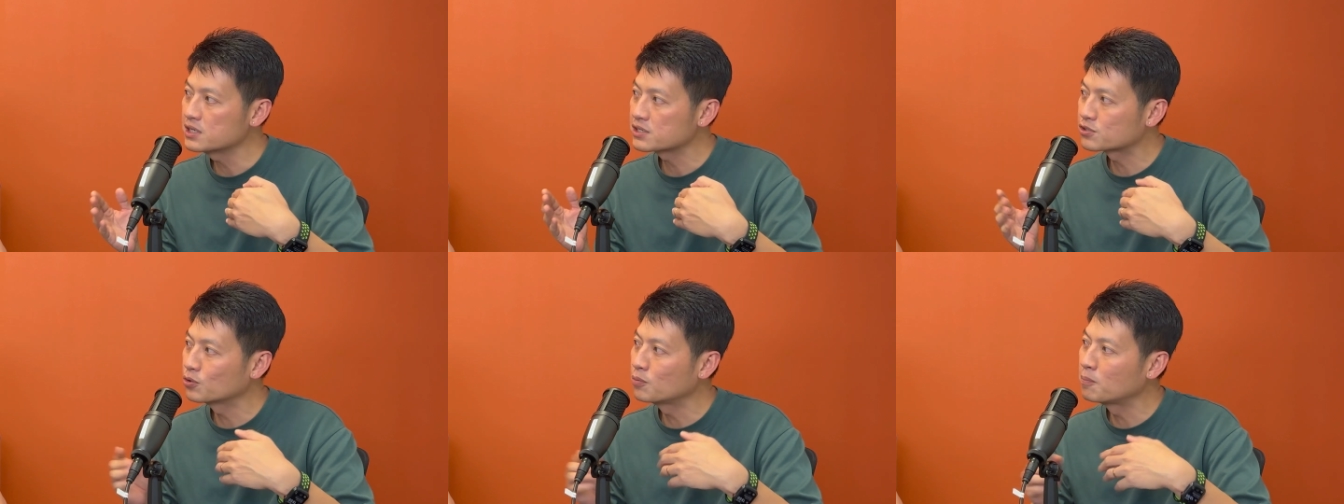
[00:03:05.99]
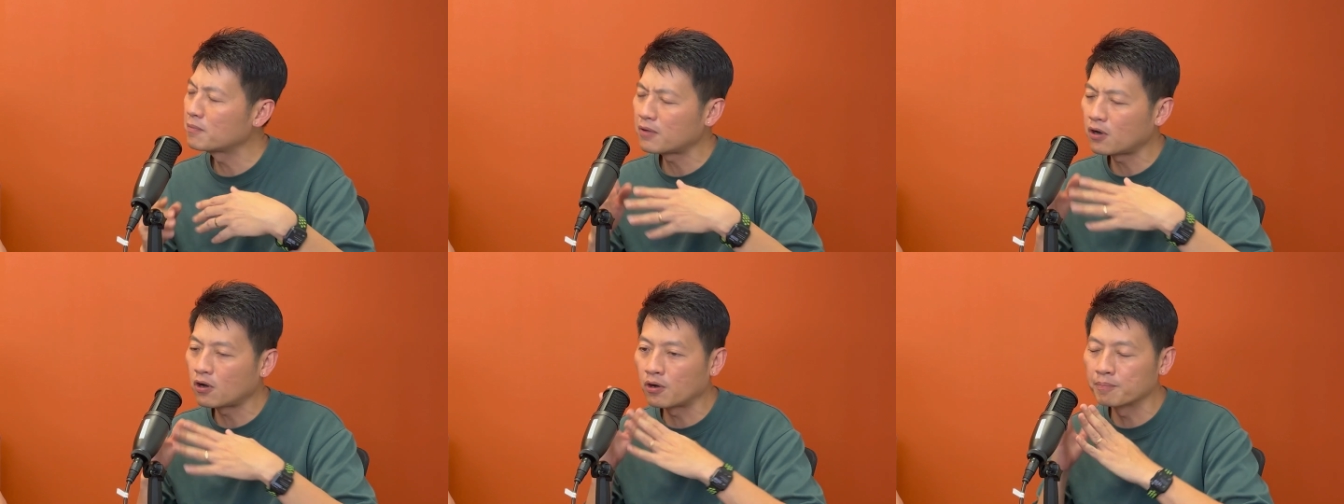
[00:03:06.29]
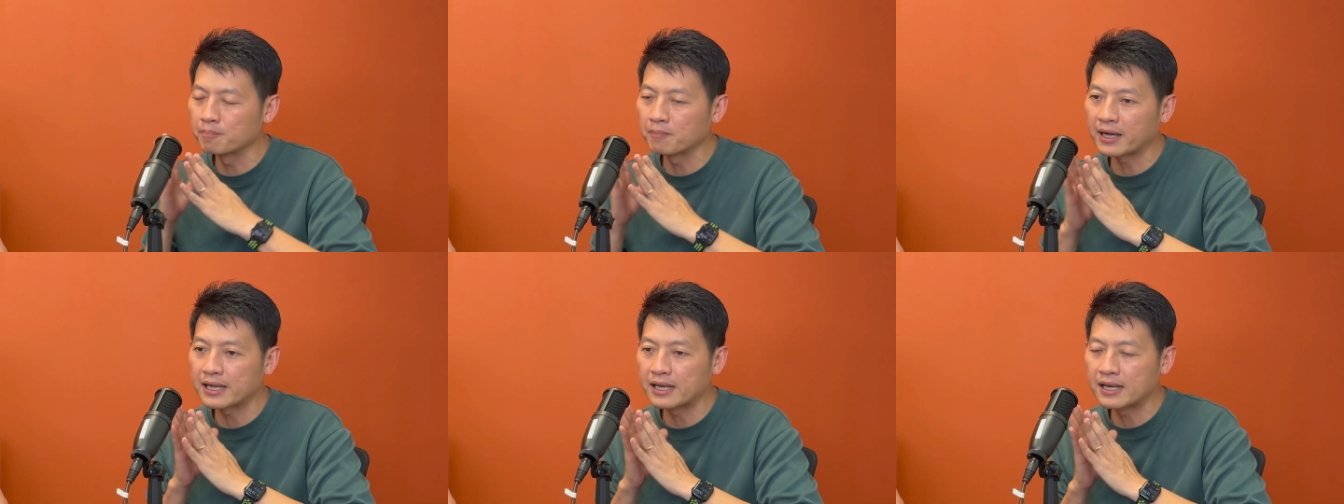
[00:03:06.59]
So
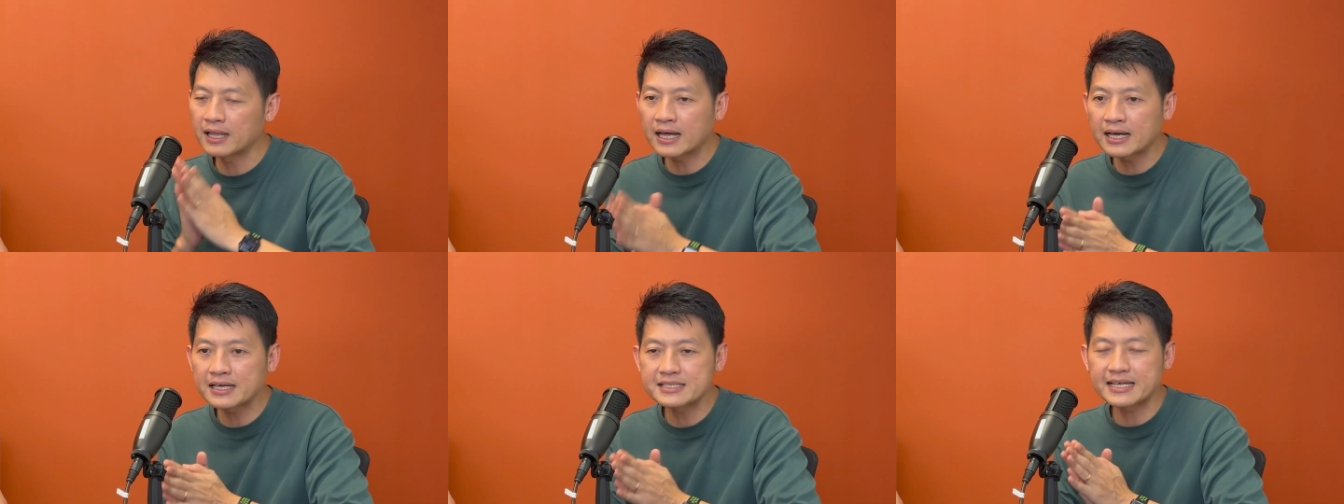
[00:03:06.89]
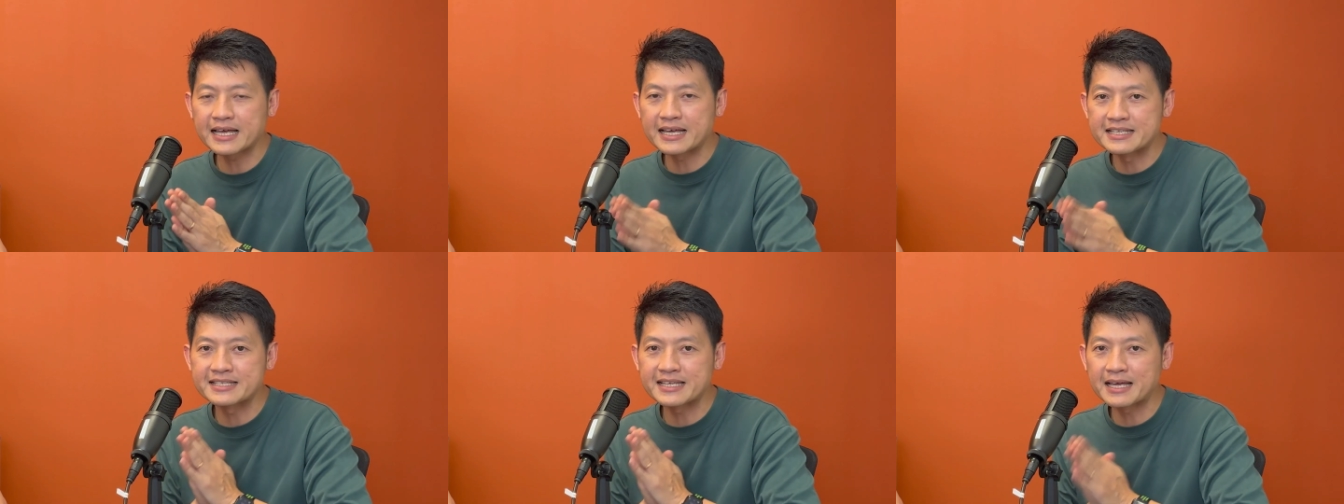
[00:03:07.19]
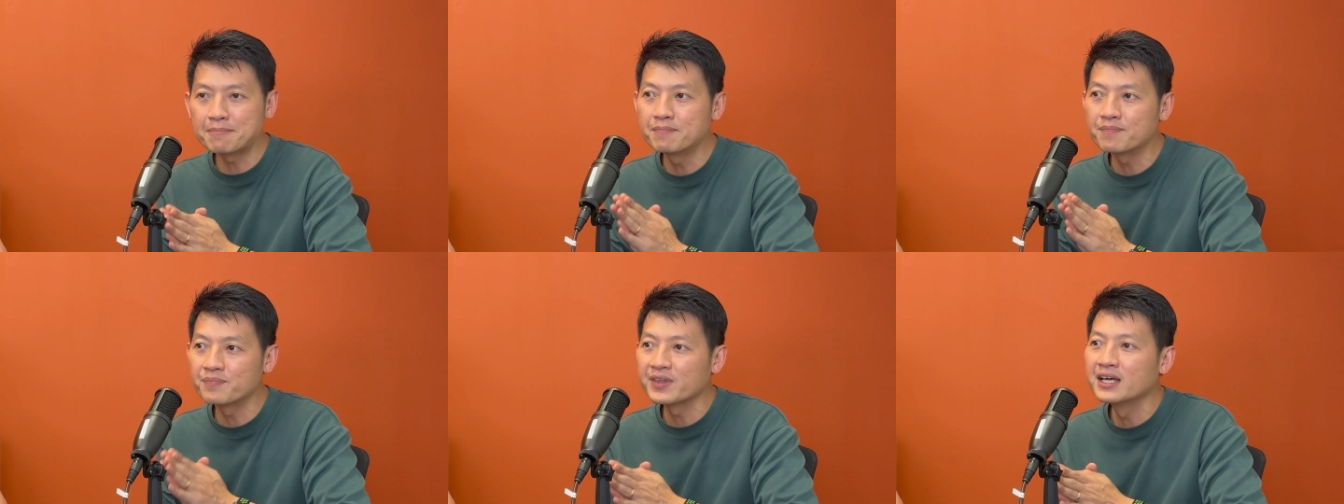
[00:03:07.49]
on my last
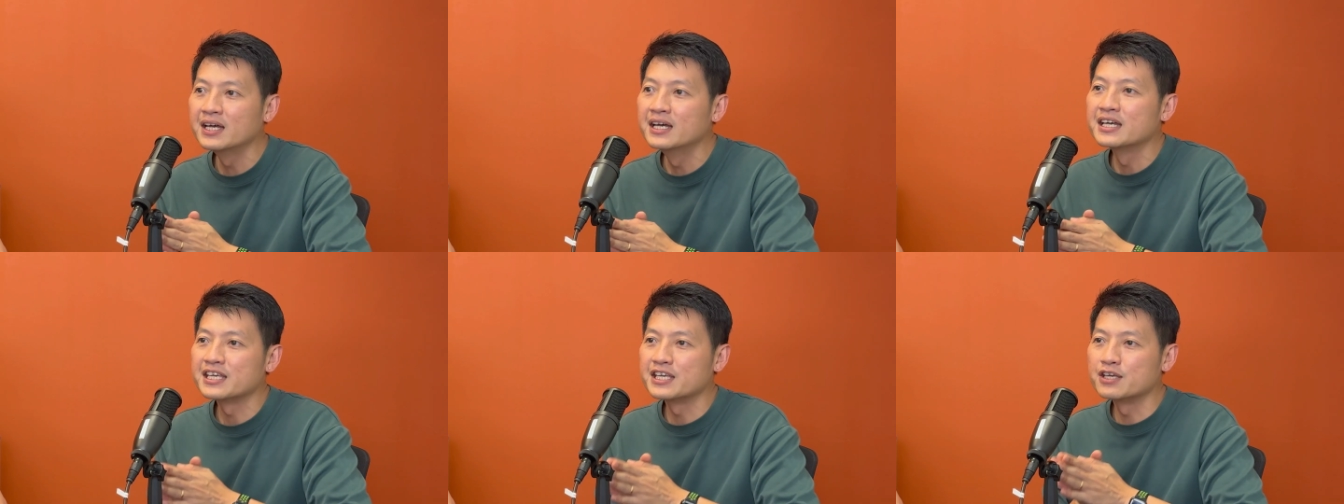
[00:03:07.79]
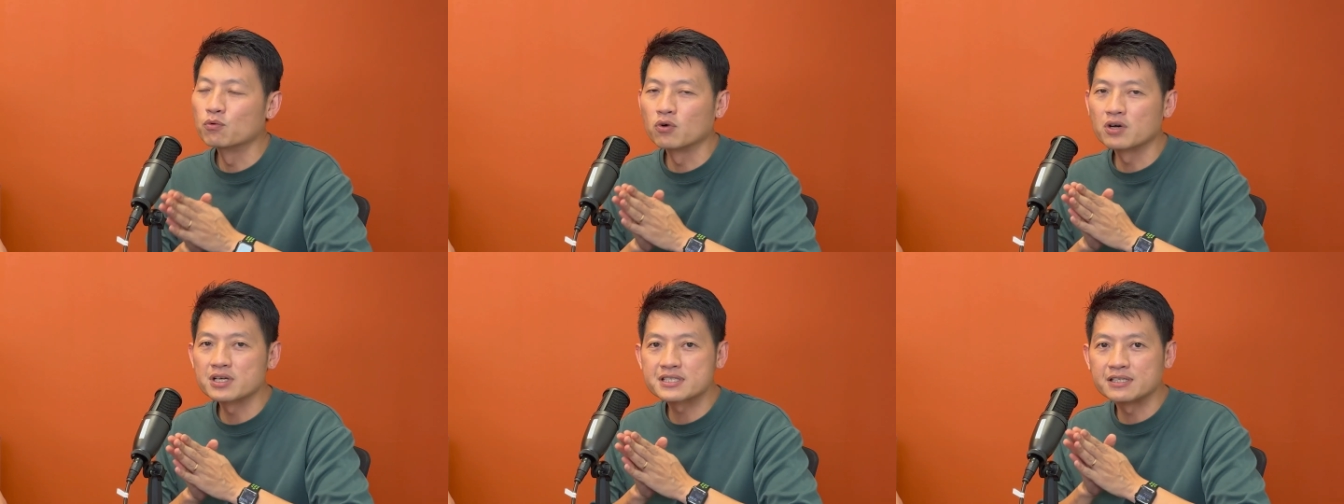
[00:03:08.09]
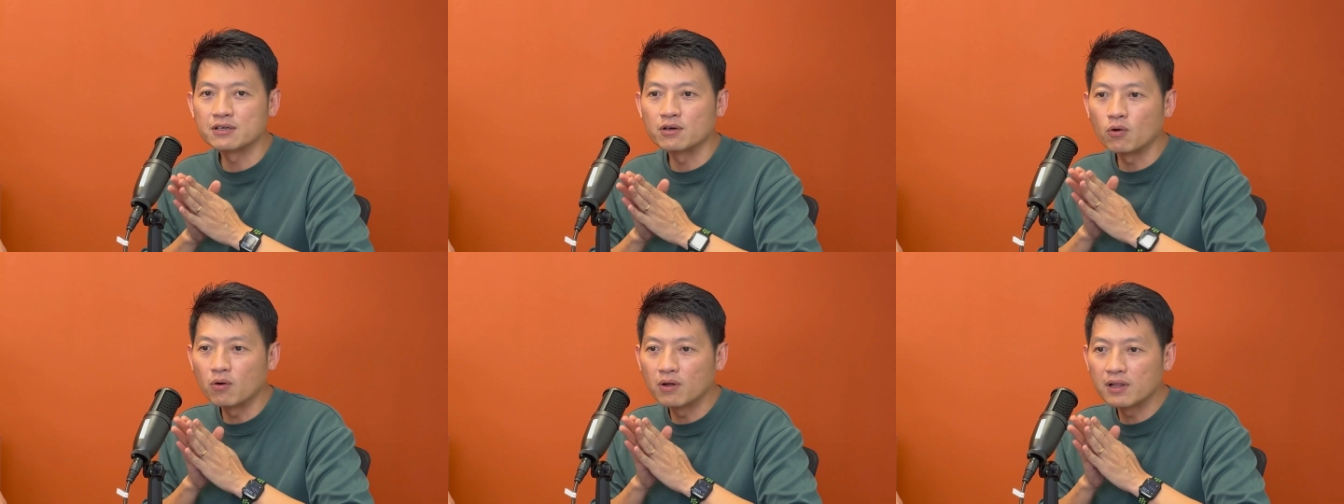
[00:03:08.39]
exam, it was
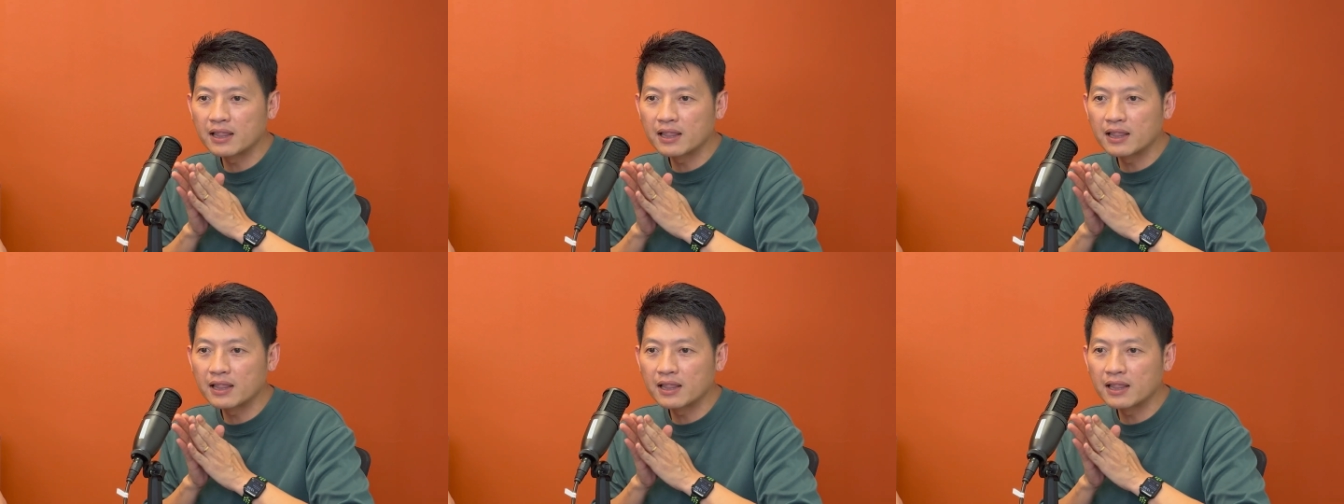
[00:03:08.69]
the